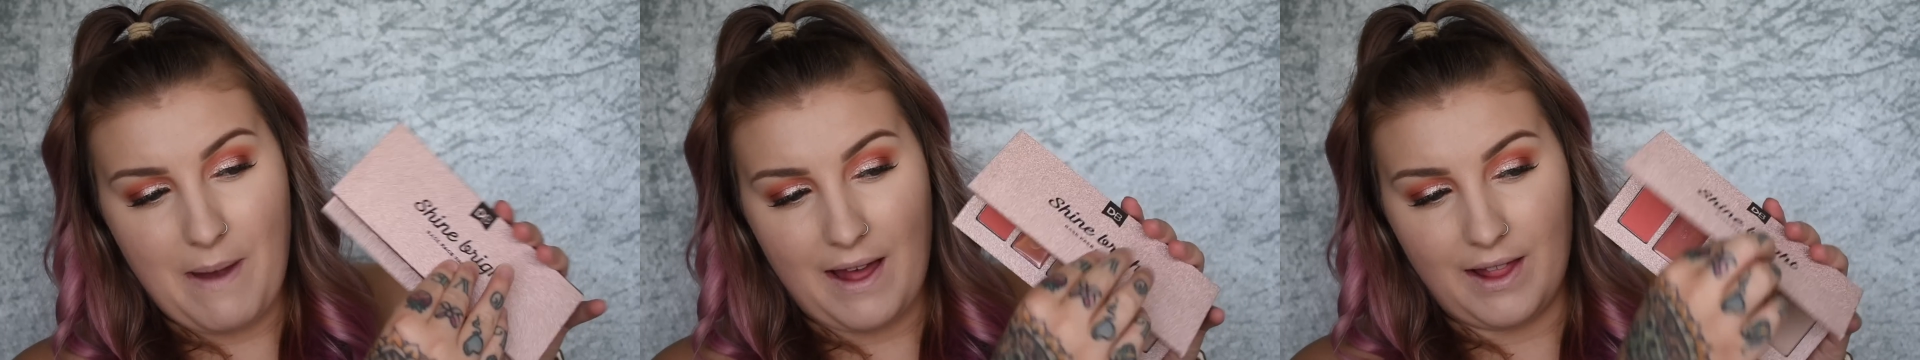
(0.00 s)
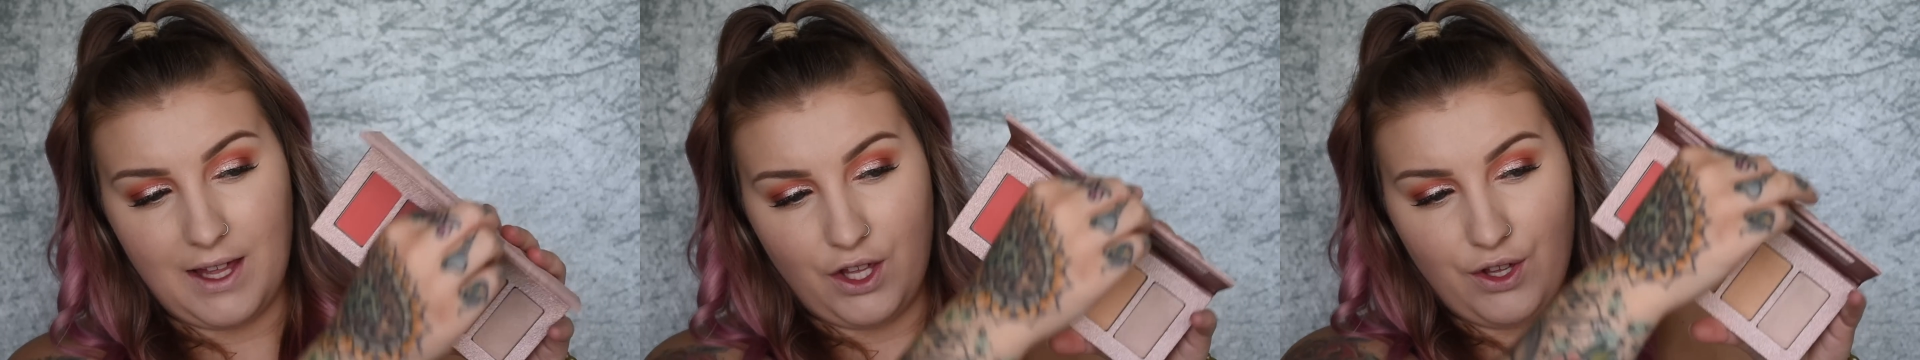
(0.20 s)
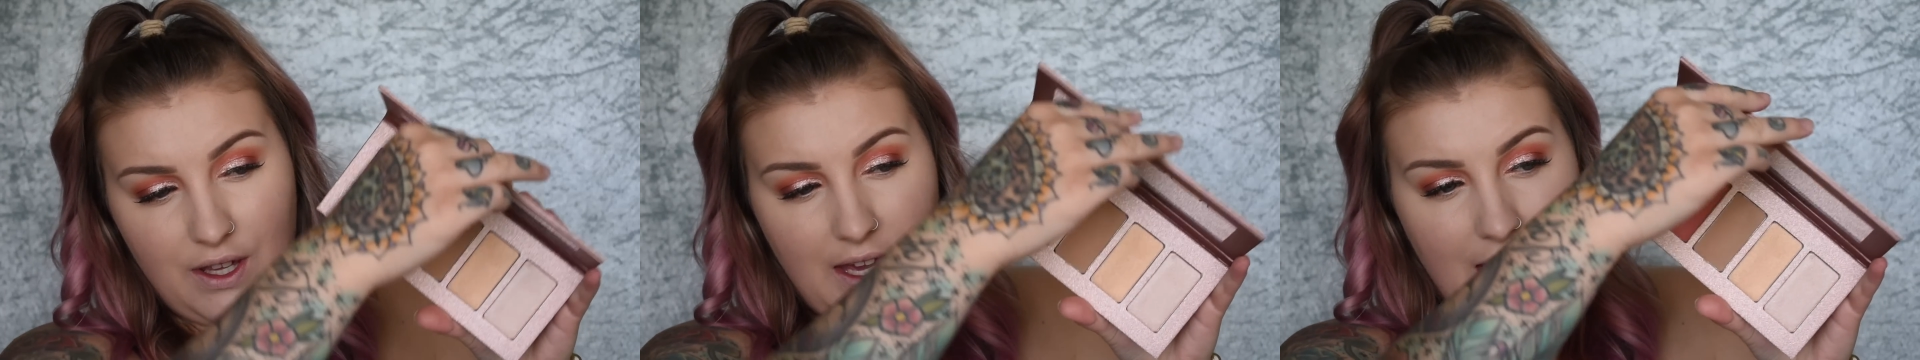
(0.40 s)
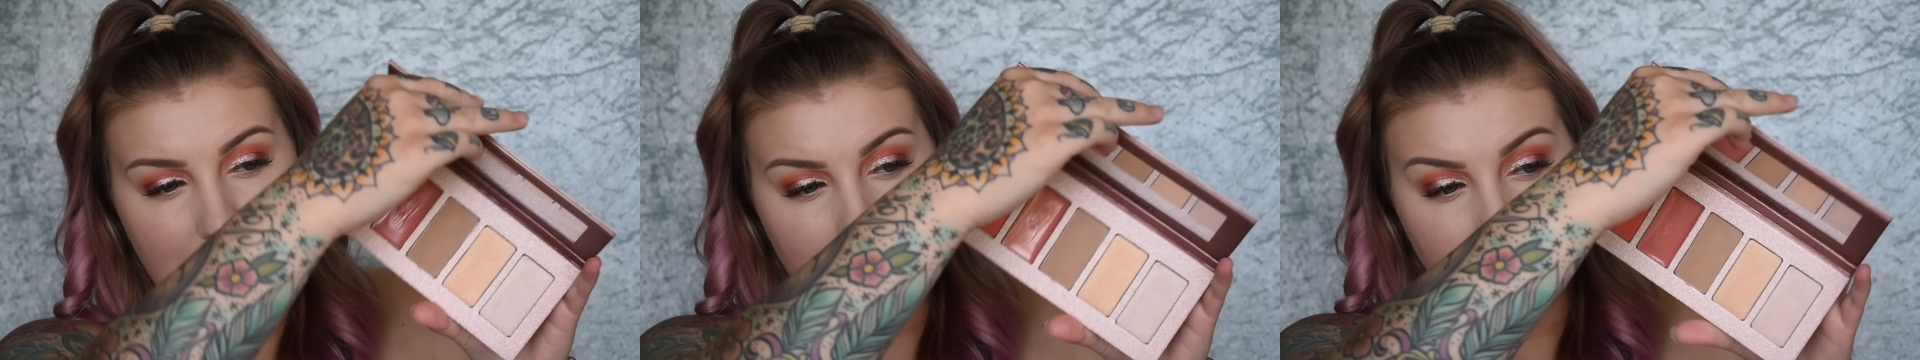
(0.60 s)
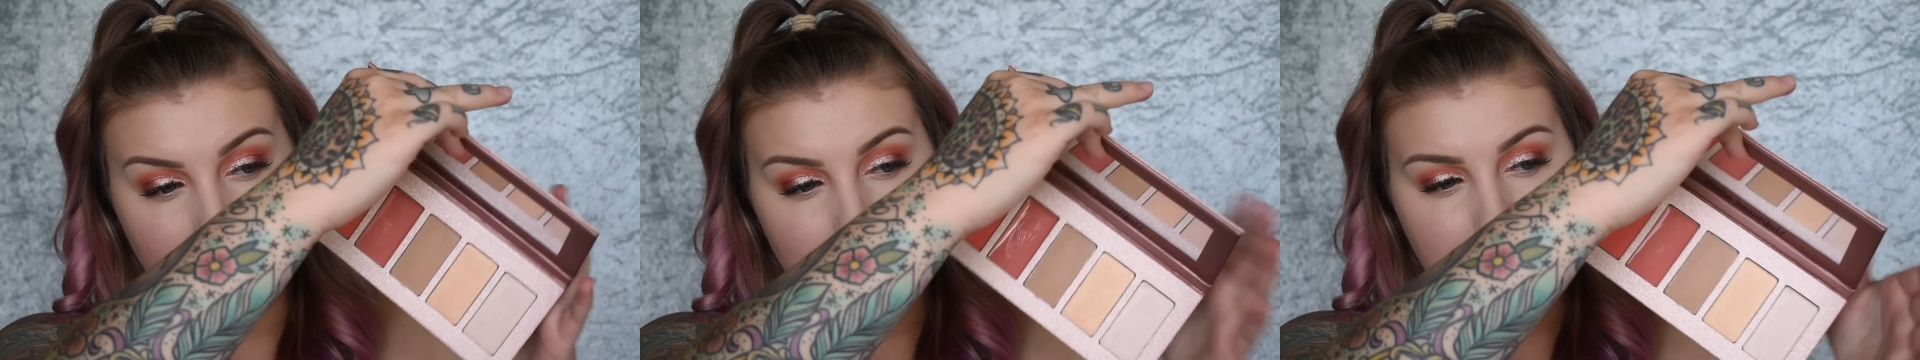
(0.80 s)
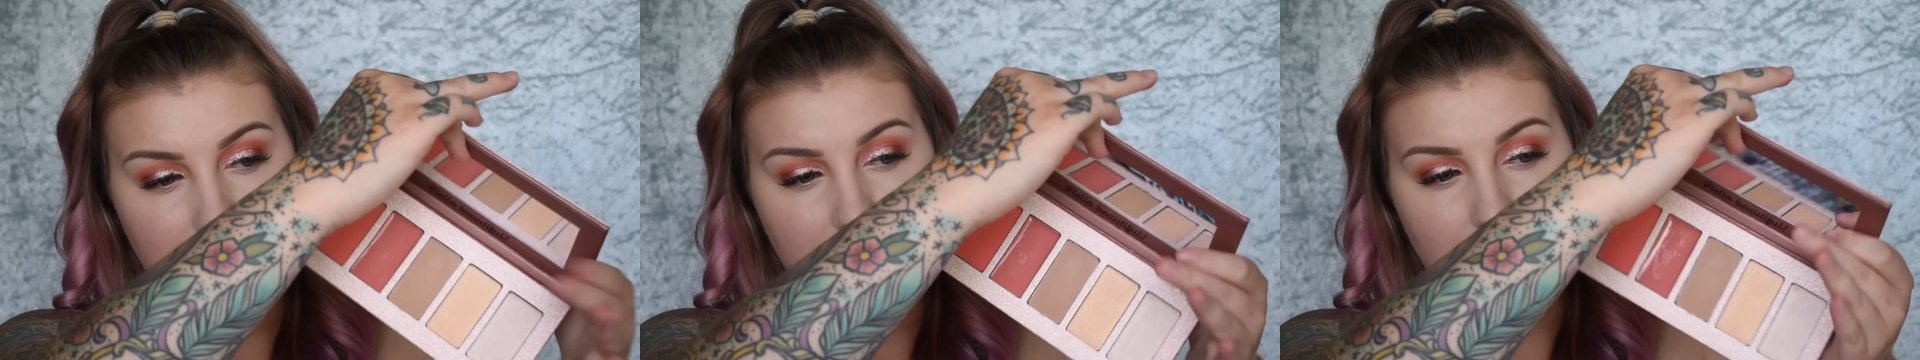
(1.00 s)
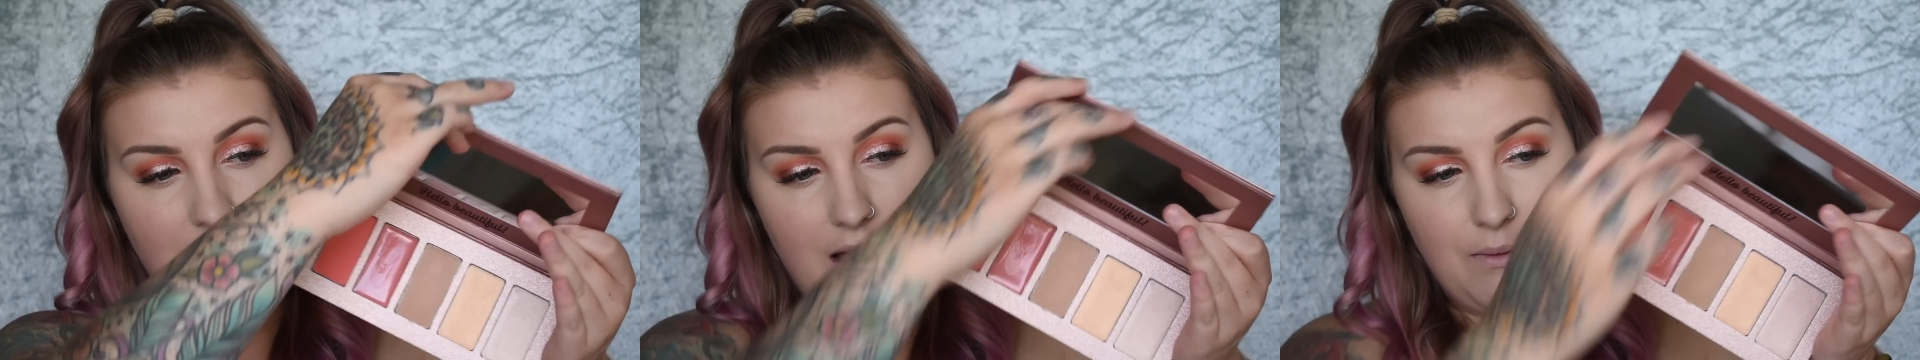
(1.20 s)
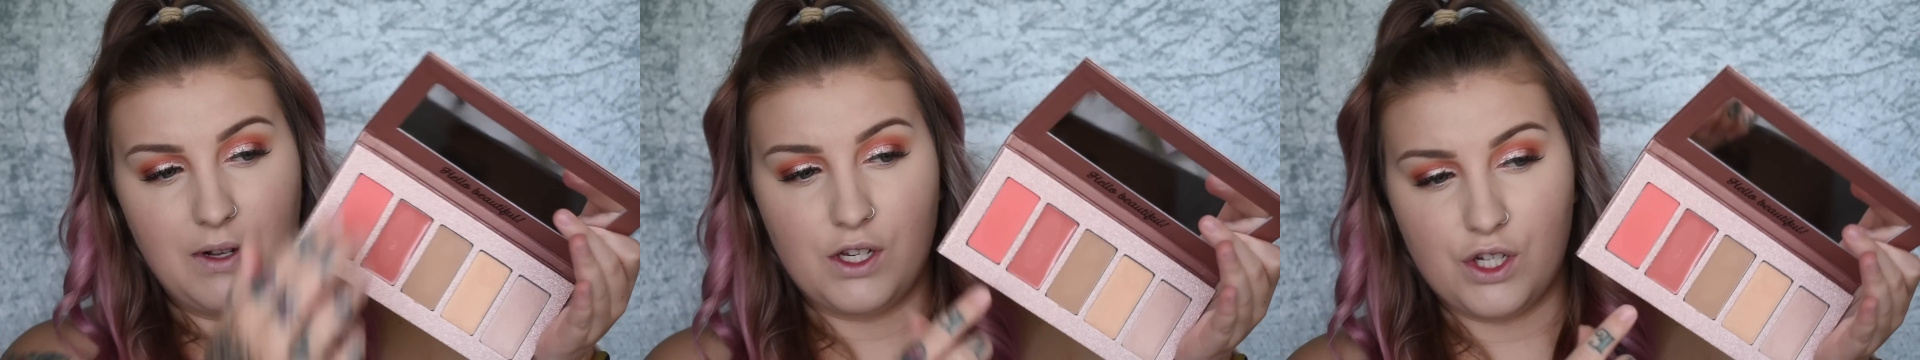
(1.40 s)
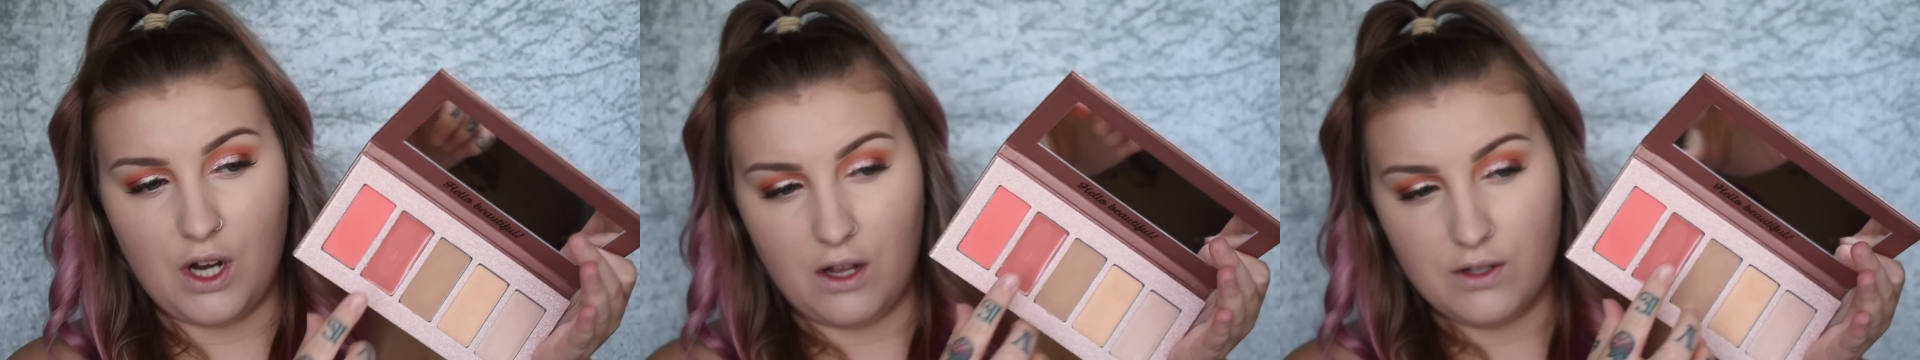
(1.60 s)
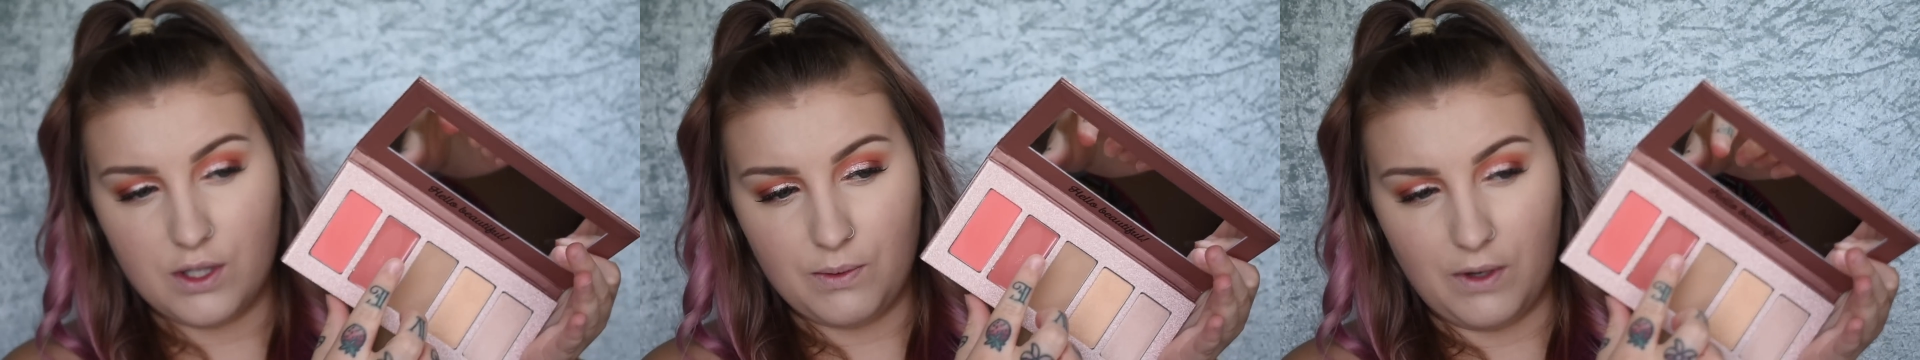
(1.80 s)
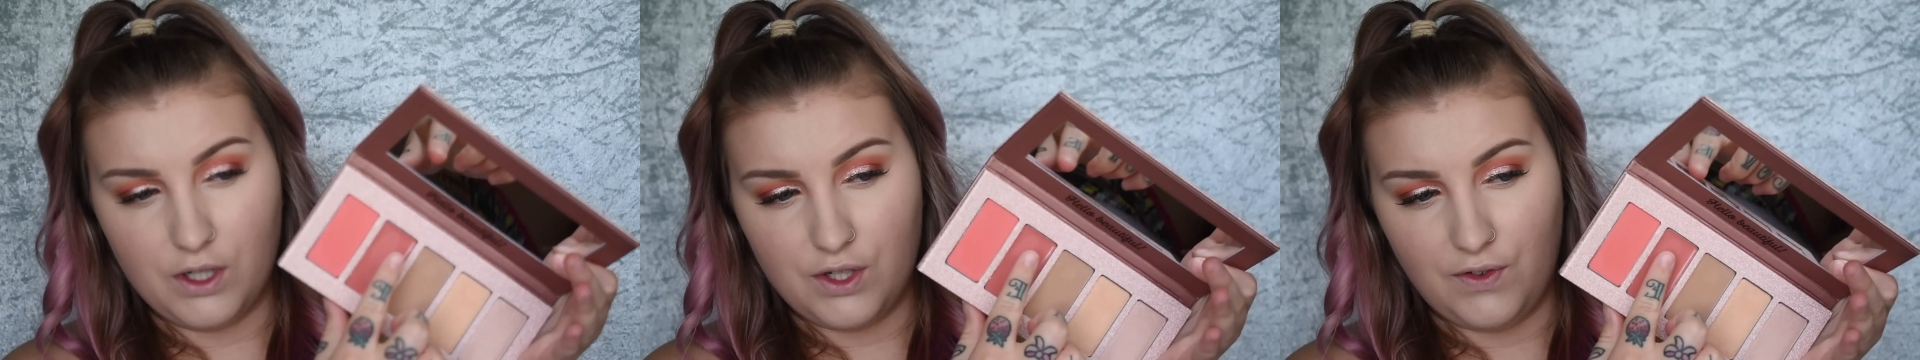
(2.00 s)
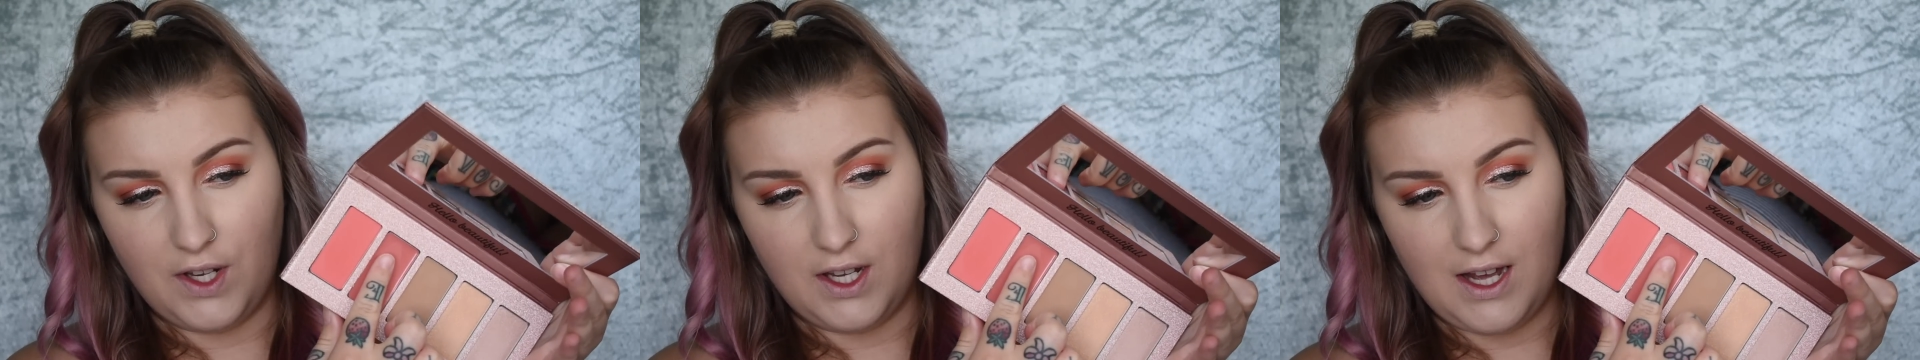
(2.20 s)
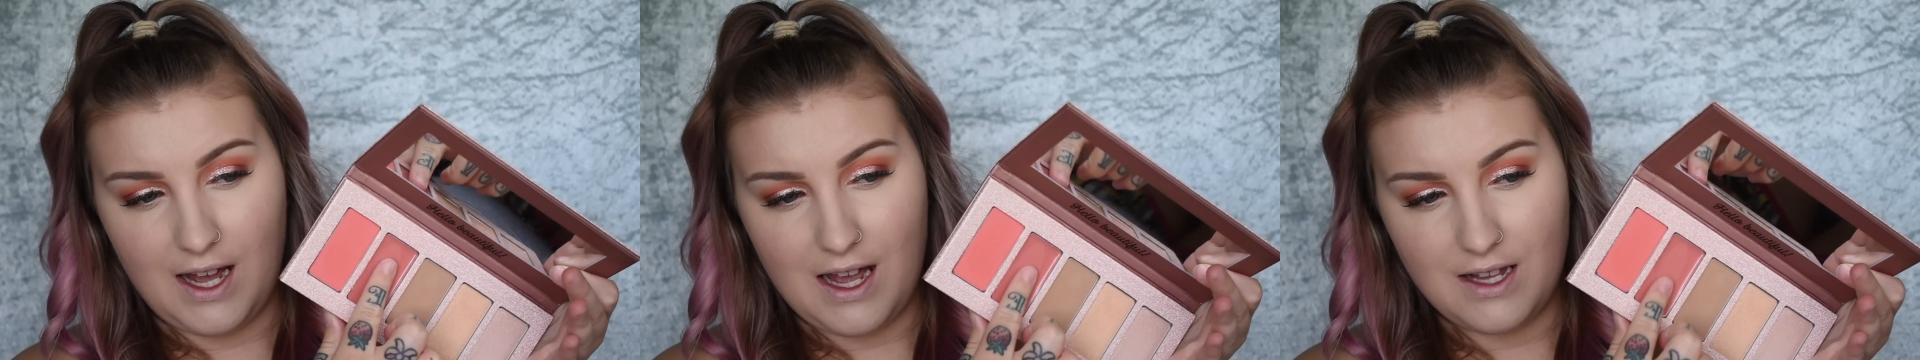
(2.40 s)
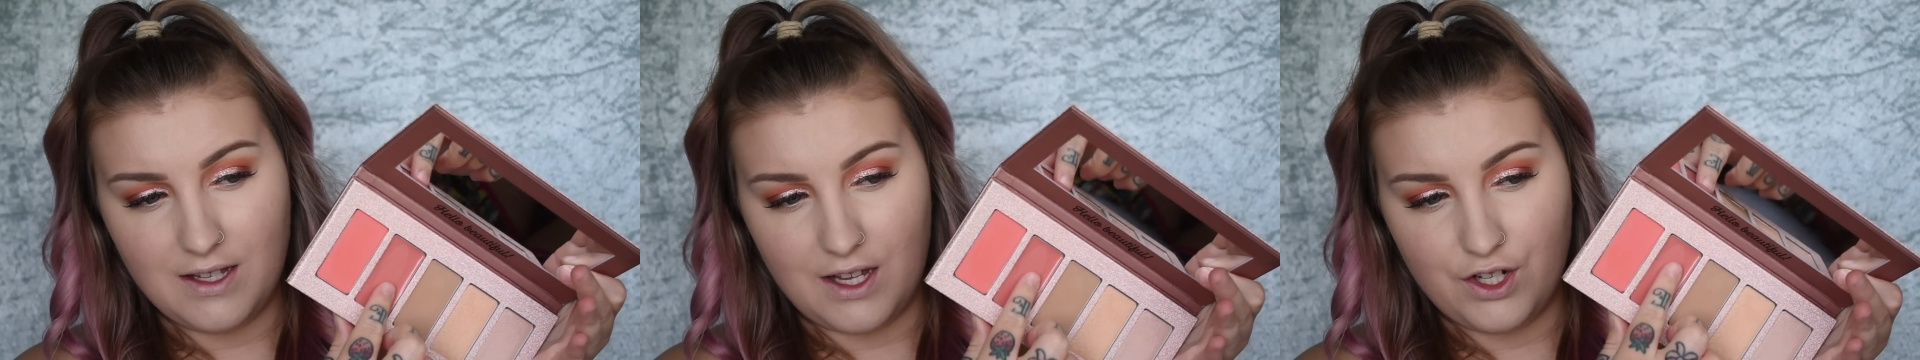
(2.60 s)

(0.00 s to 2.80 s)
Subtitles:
palette you get a lip color, which I'll swatch for you guys.